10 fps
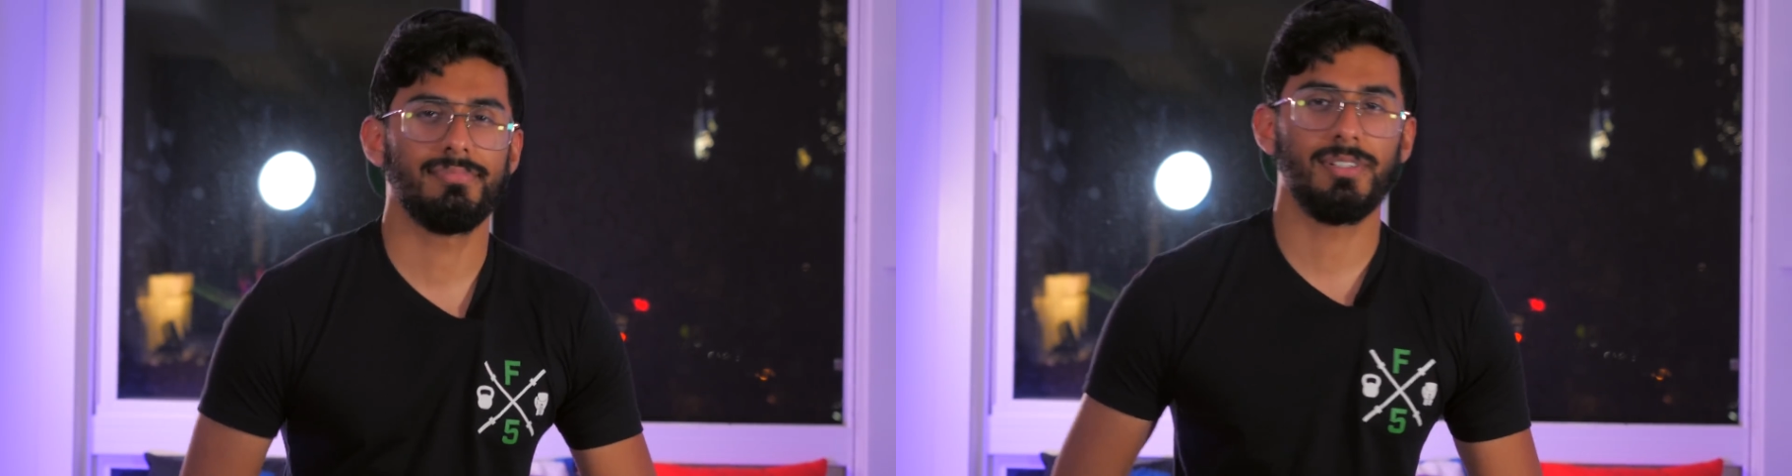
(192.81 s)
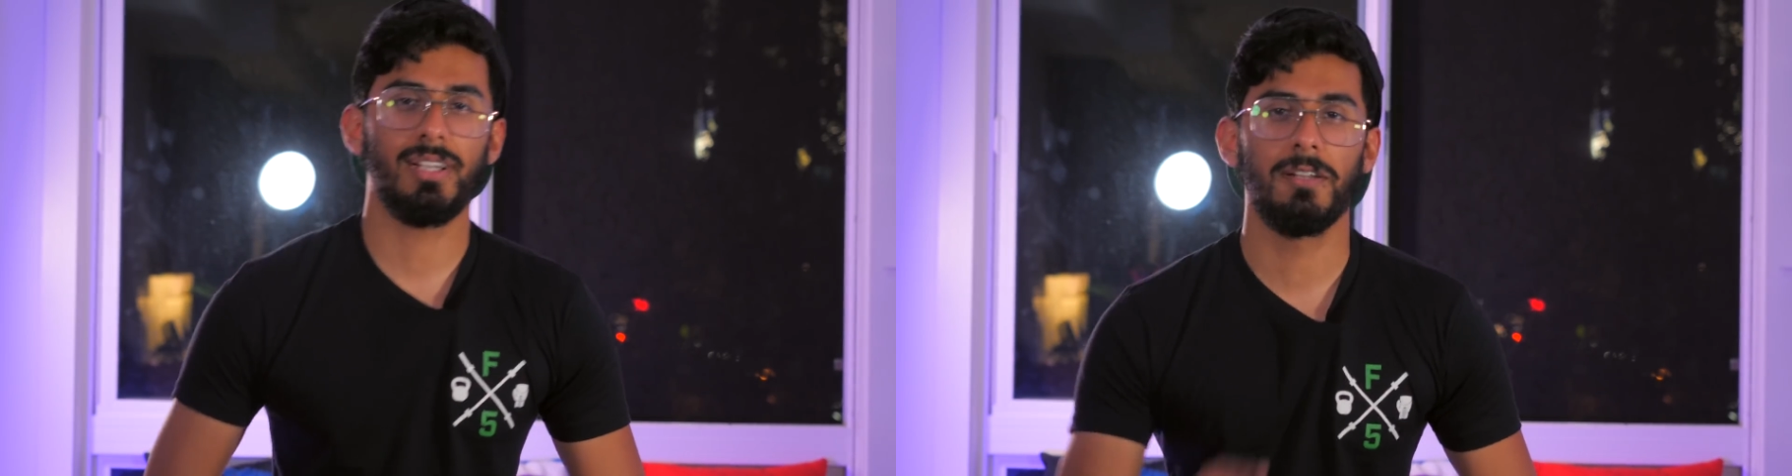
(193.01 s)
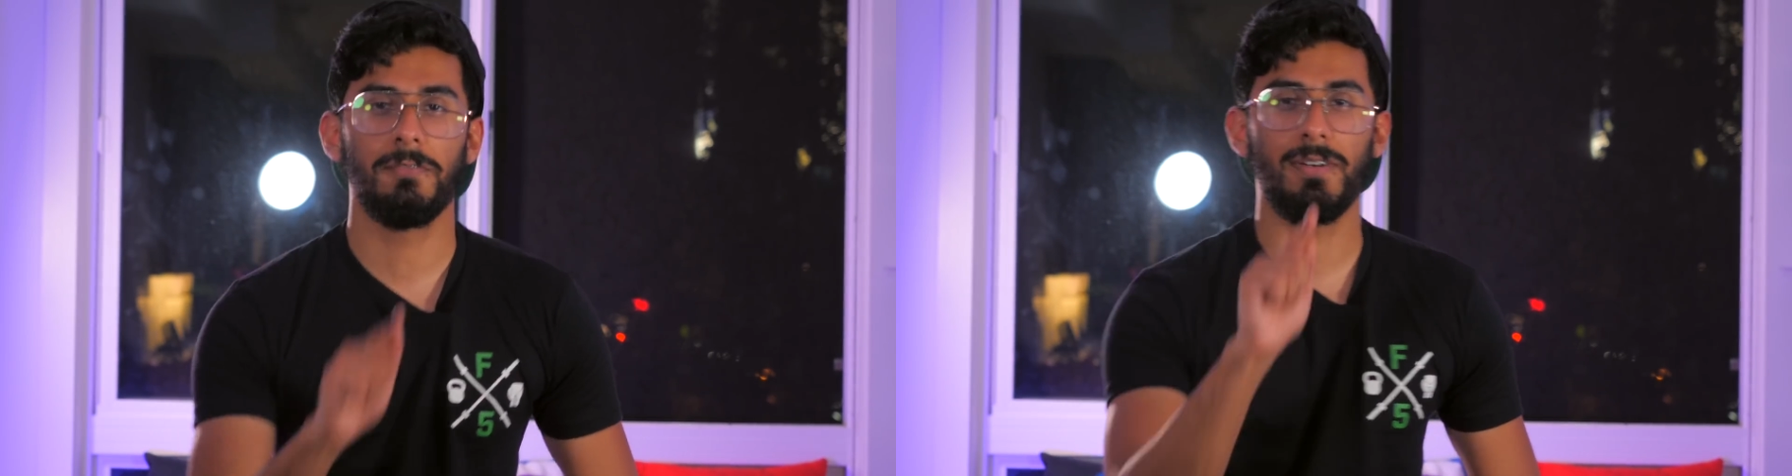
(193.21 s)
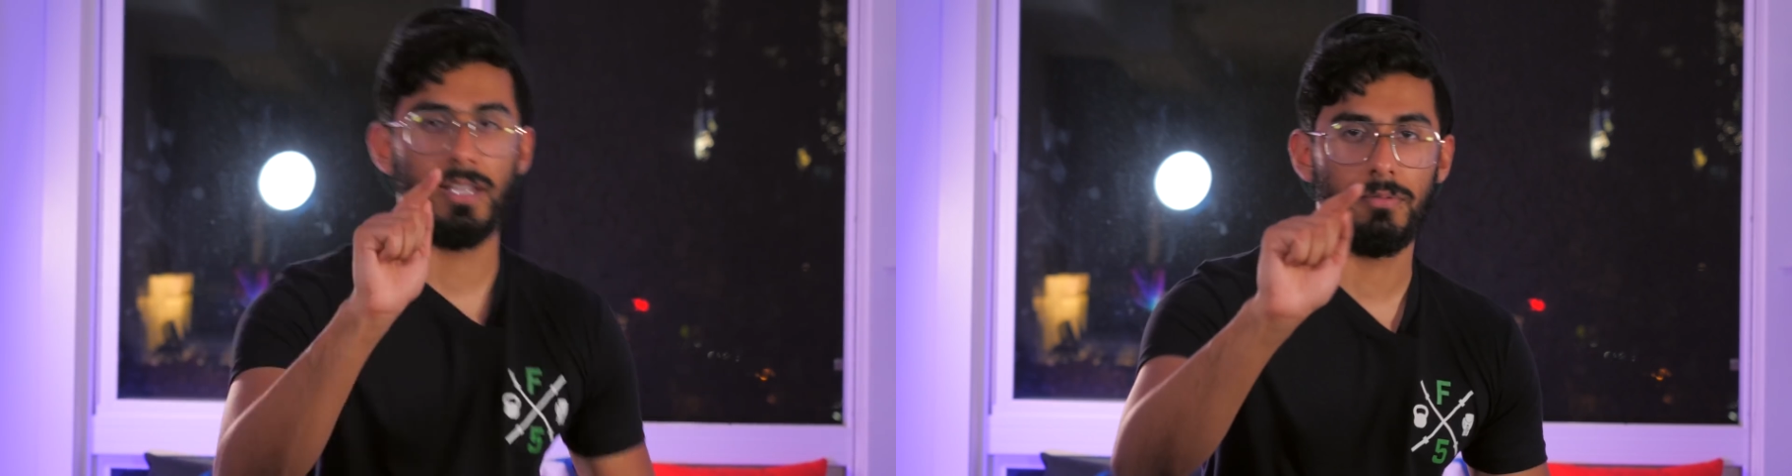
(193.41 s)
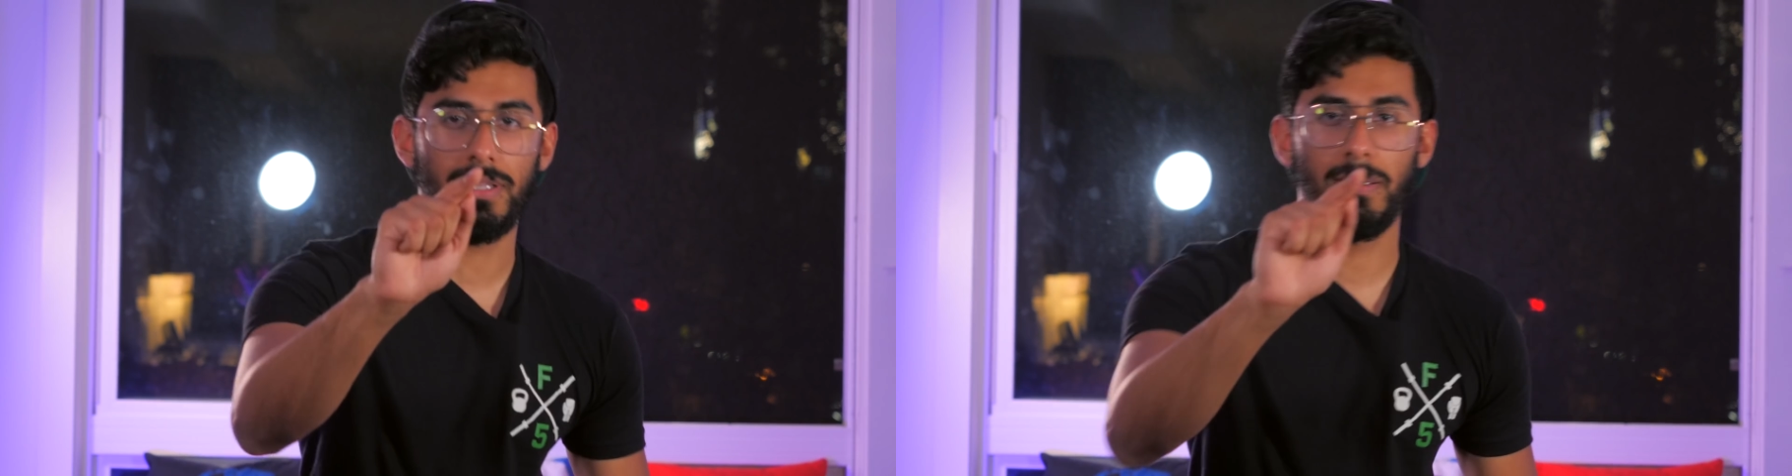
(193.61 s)
you're kind of
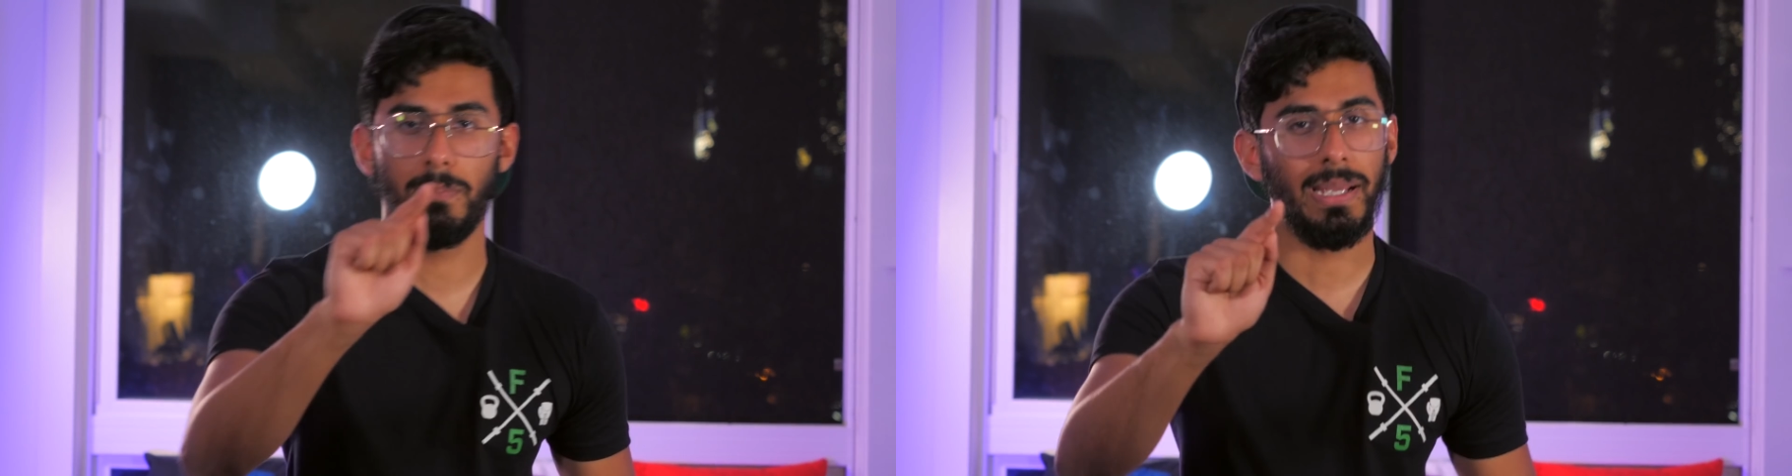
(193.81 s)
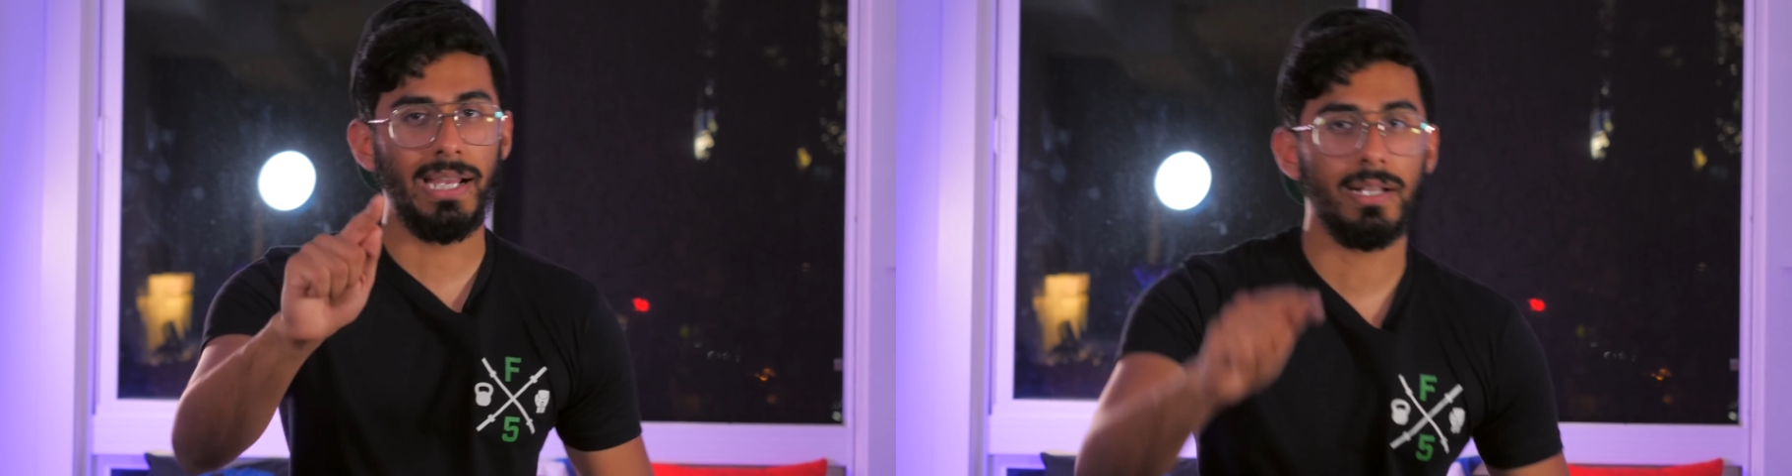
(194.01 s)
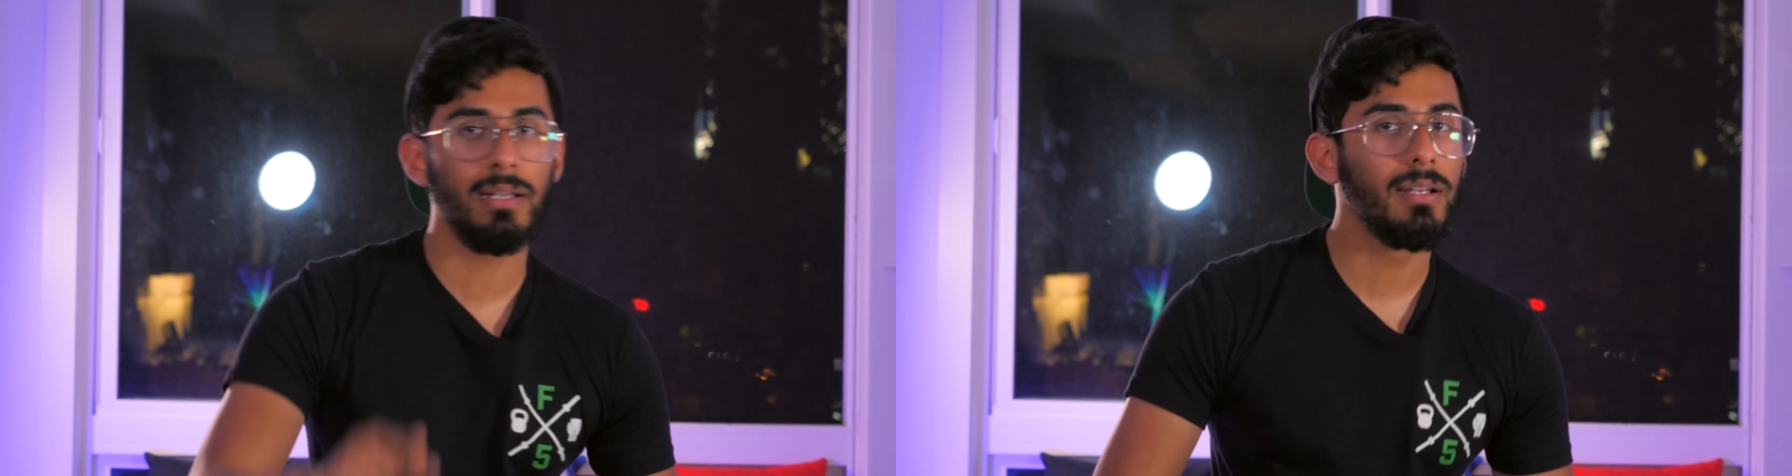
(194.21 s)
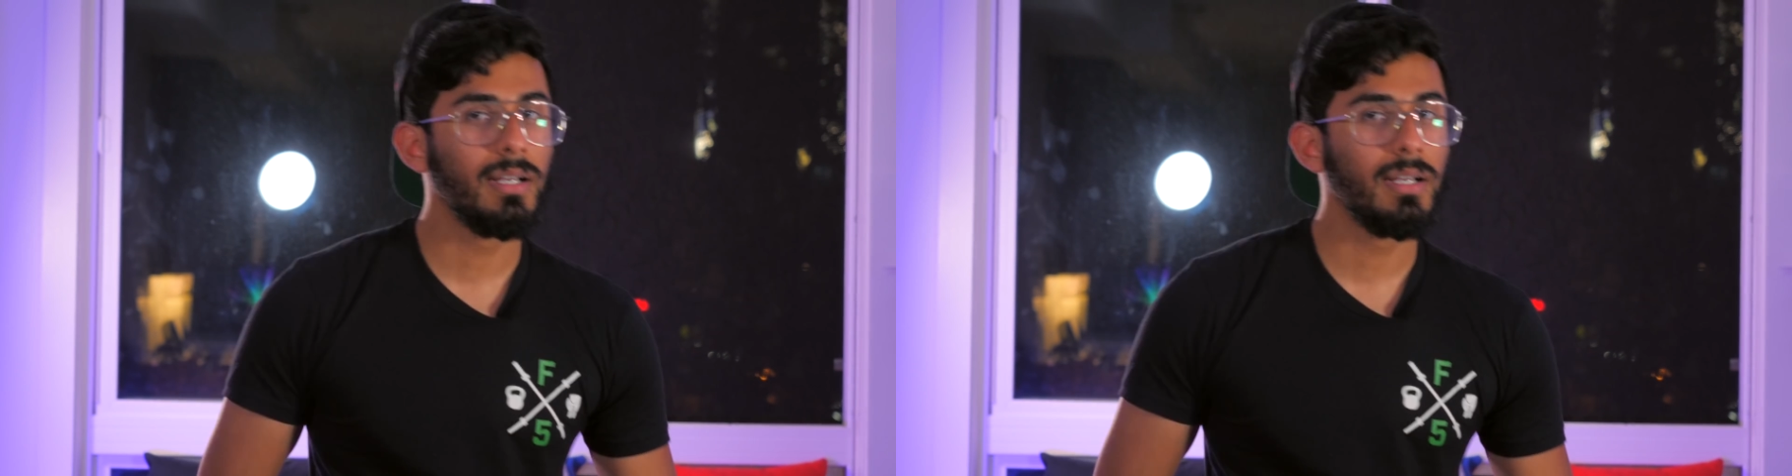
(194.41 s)
fucking with them back.